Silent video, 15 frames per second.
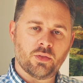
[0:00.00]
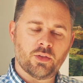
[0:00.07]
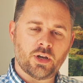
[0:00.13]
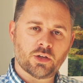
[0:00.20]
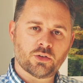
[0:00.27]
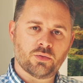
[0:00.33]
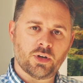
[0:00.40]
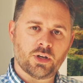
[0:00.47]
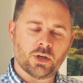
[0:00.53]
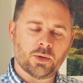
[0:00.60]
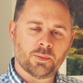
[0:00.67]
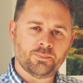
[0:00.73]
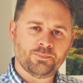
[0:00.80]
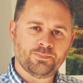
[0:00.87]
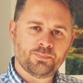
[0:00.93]
on the next
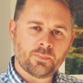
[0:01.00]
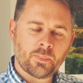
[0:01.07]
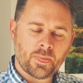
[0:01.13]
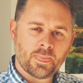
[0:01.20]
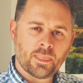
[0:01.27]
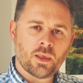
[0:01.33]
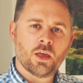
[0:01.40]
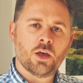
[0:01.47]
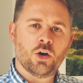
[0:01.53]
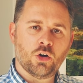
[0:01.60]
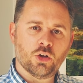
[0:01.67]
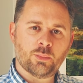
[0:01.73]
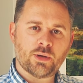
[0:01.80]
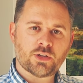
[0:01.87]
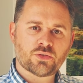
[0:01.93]
video.
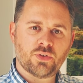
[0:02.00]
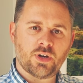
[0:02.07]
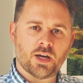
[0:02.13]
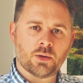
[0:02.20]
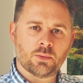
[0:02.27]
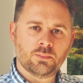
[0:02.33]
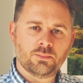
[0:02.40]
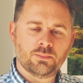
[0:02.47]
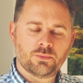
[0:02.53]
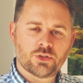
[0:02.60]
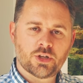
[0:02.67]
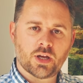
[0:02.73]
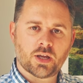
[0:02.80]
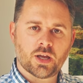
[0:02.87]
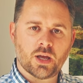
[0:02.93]
All the best for now.
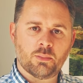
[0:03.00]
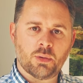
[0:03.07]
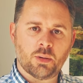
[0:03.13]
Take care.